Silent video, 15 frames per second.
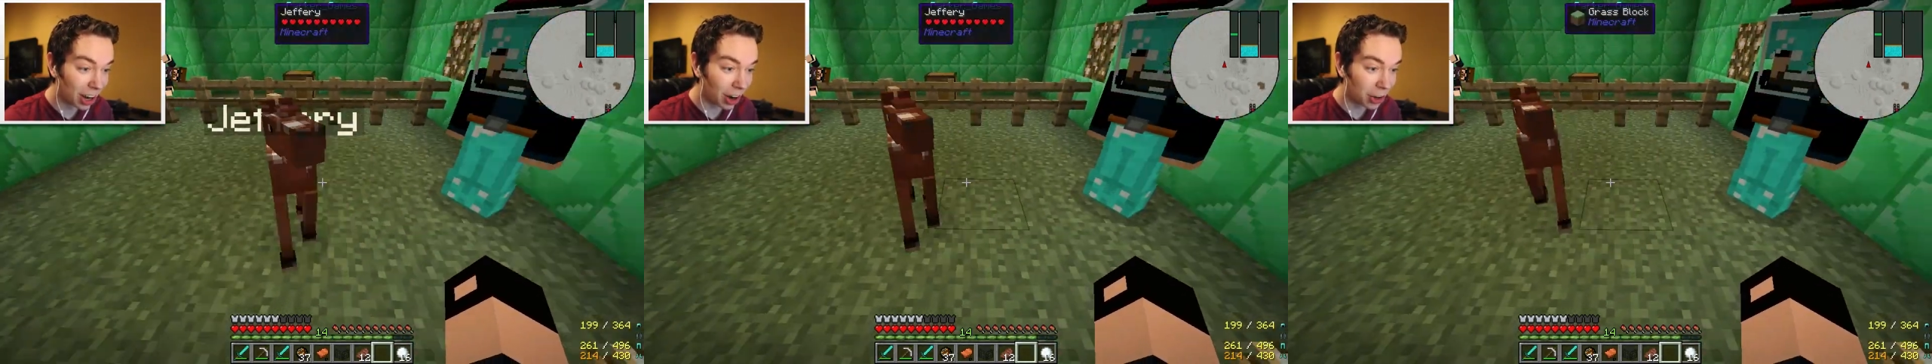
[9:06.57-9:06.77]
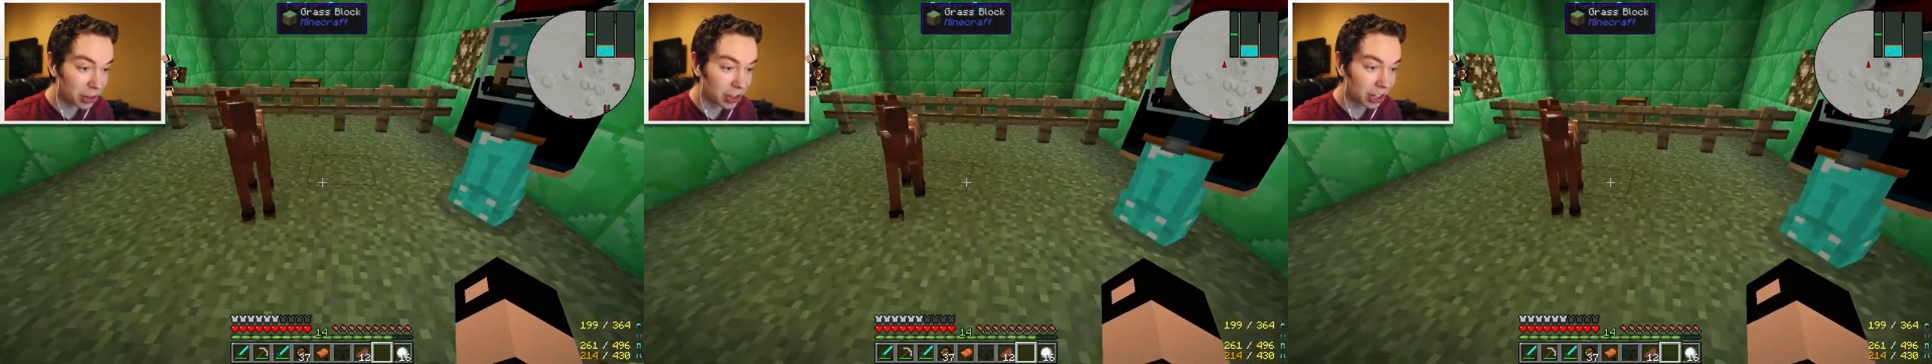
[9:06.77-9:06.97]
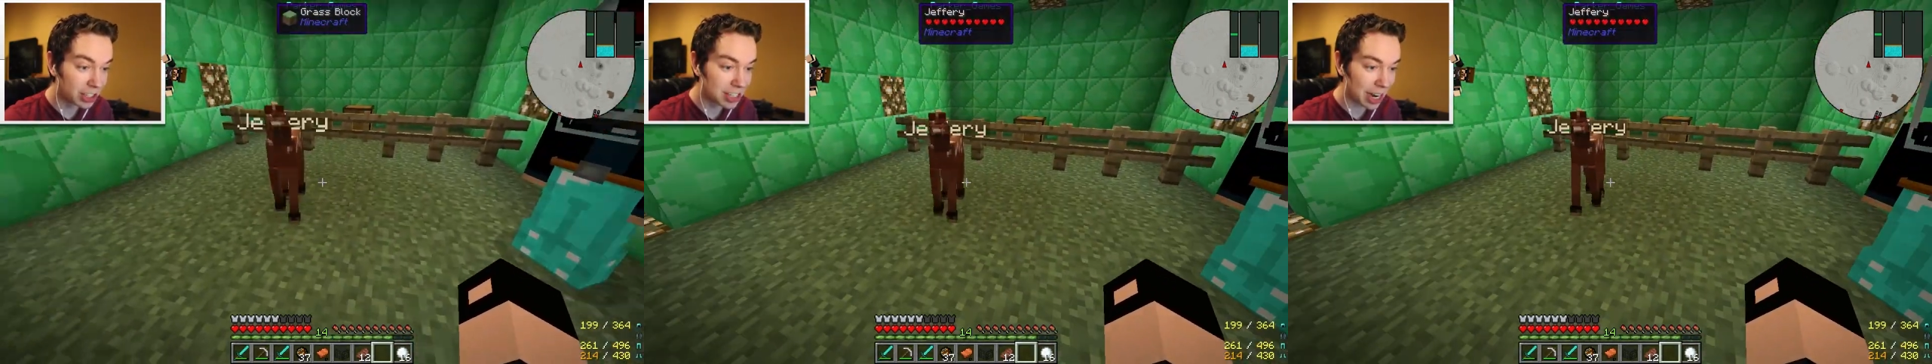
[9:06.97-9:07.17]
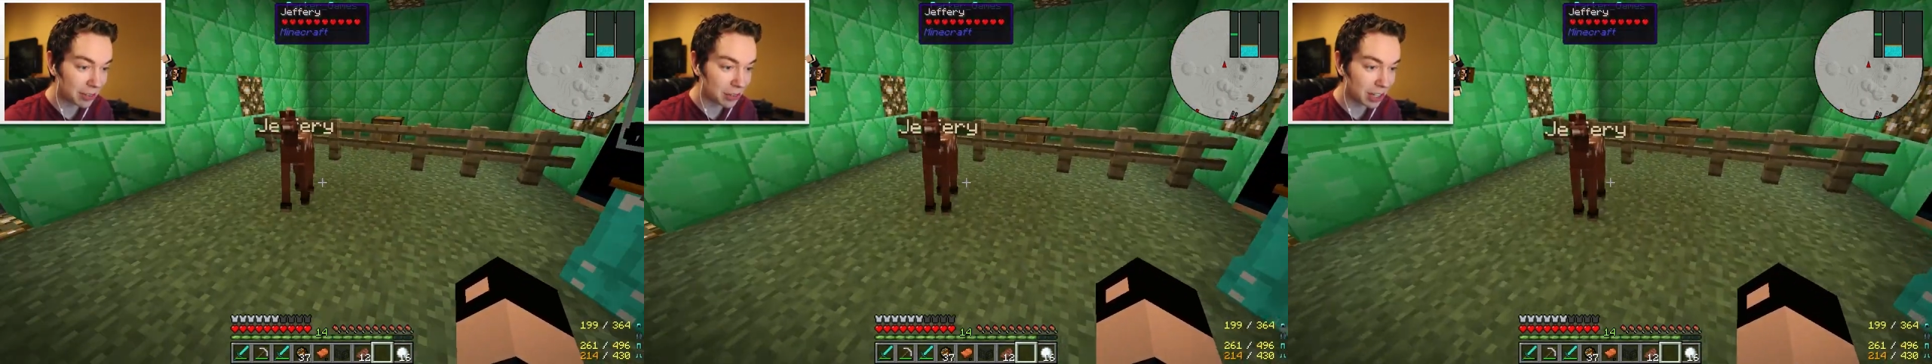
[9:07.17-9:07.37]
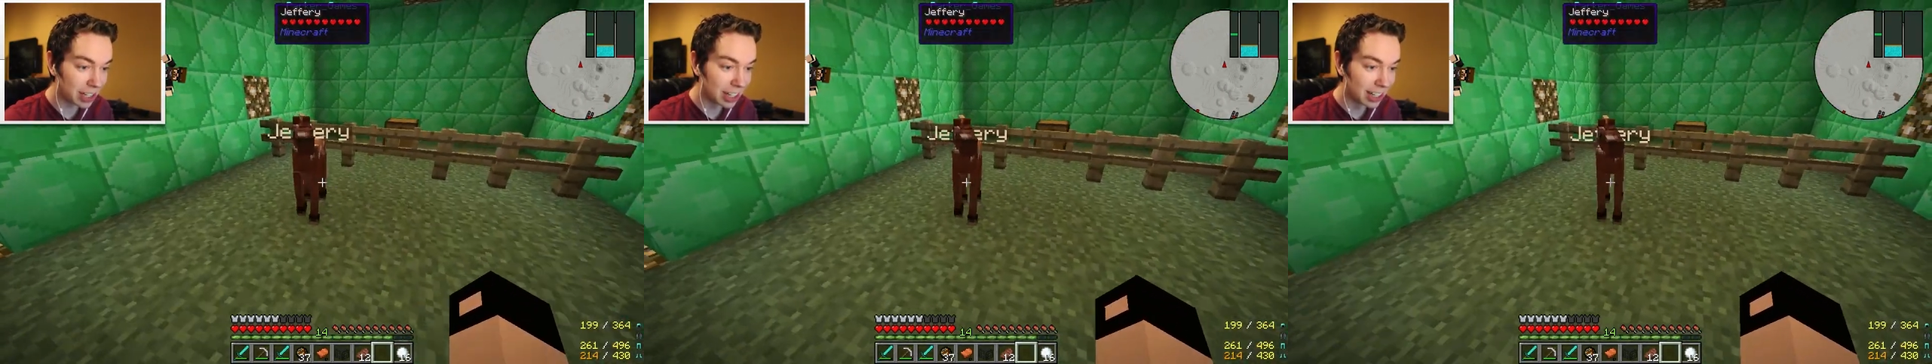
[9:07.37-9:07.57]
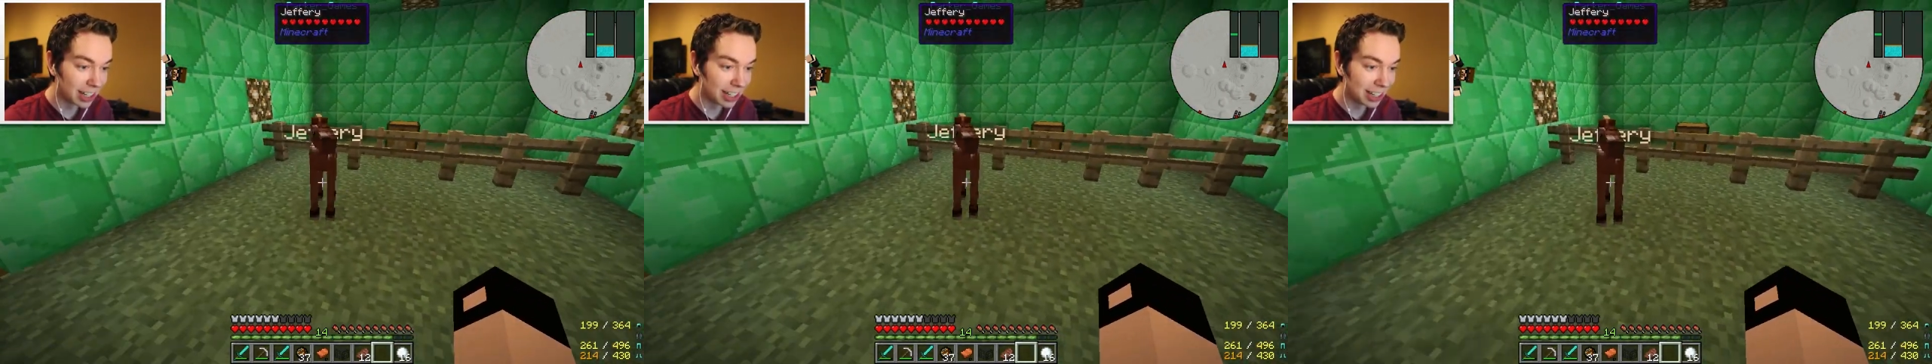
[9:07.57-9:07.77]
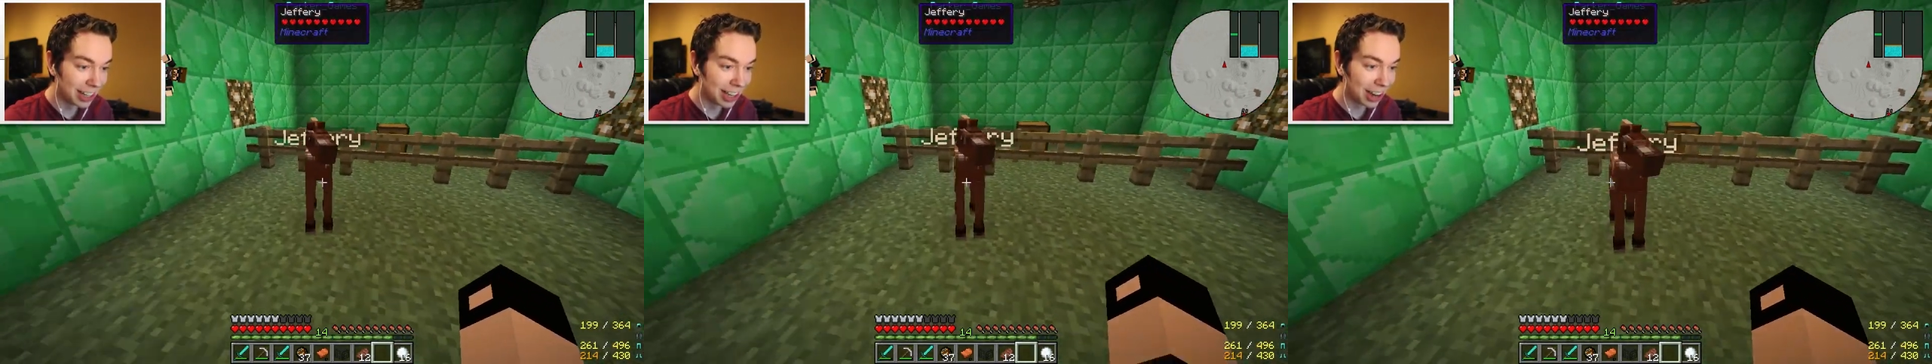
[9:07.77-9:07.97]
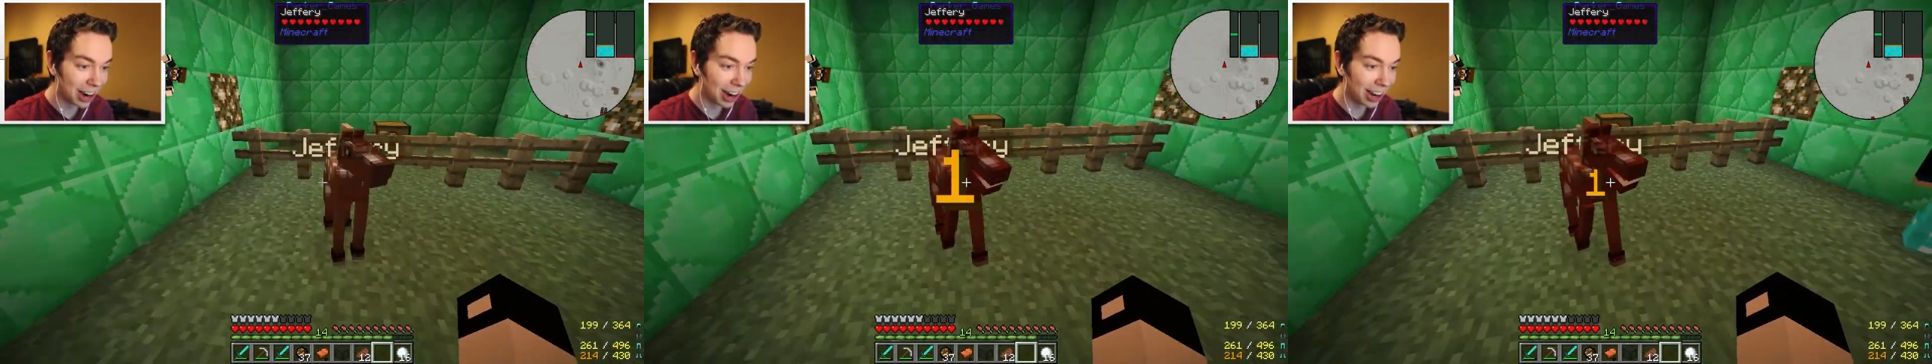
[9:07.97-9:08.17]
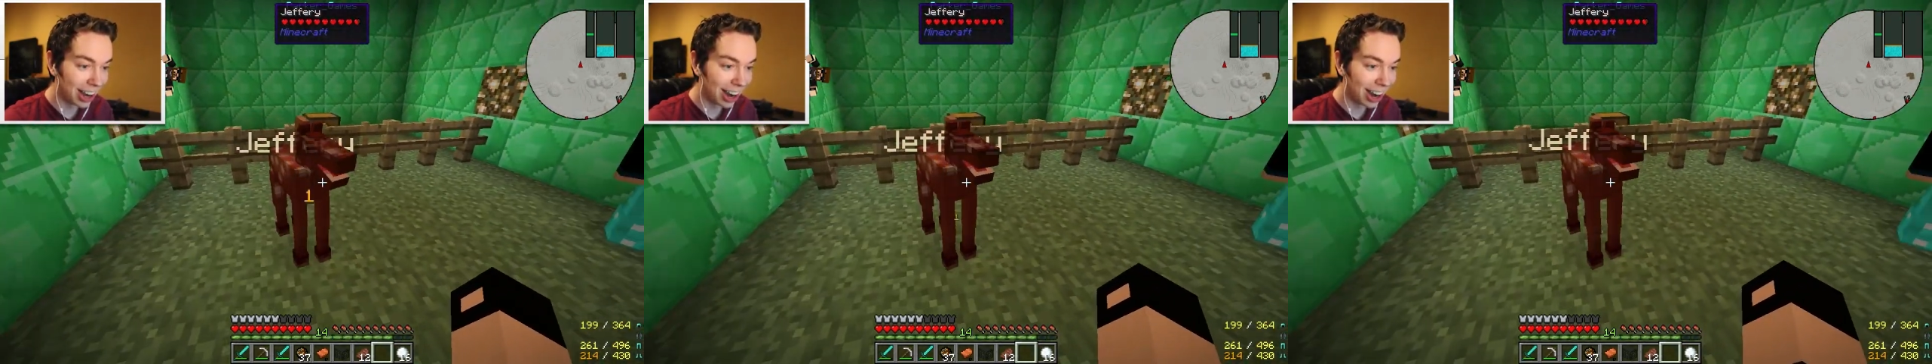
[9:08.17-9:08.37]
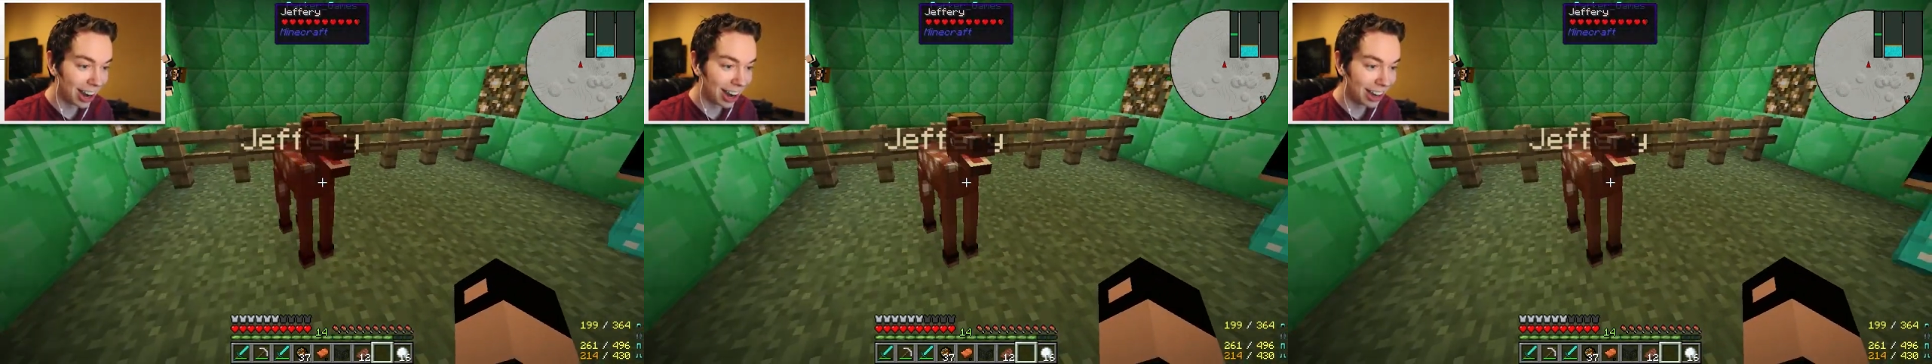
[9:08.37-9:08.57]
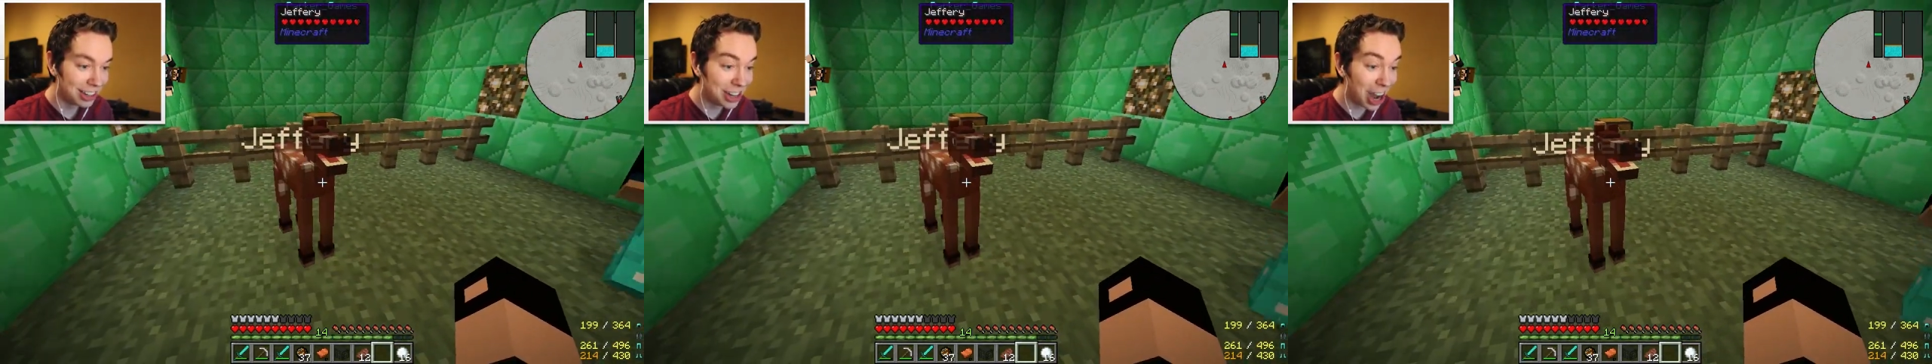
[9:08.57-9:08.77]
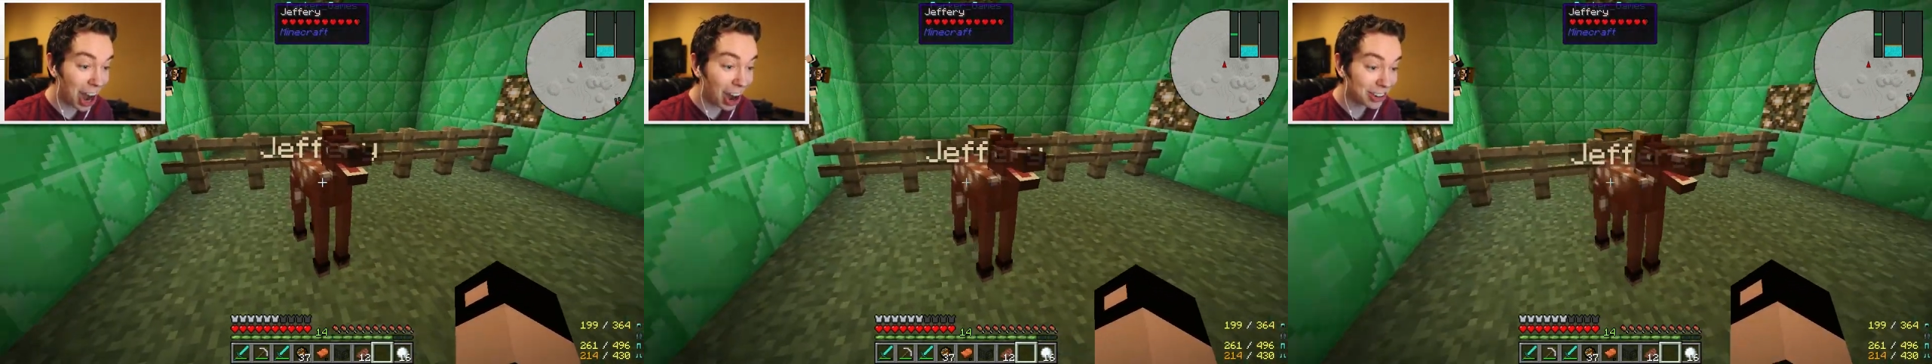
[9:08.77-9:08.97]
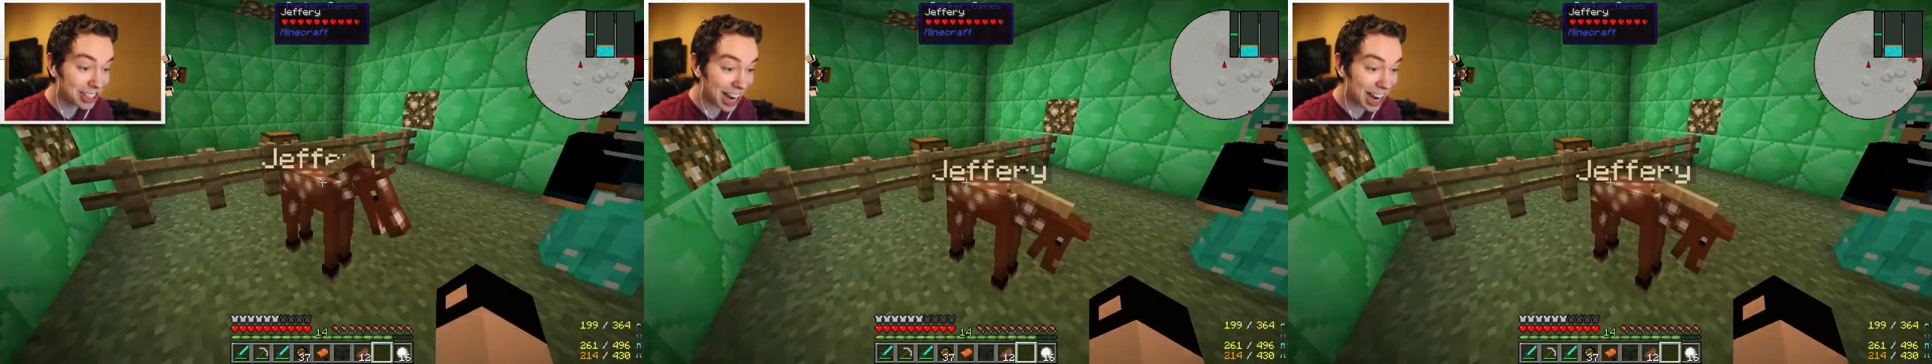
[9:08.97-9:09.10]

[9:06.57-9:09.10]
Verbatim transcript: Are you good, Jeffery? No,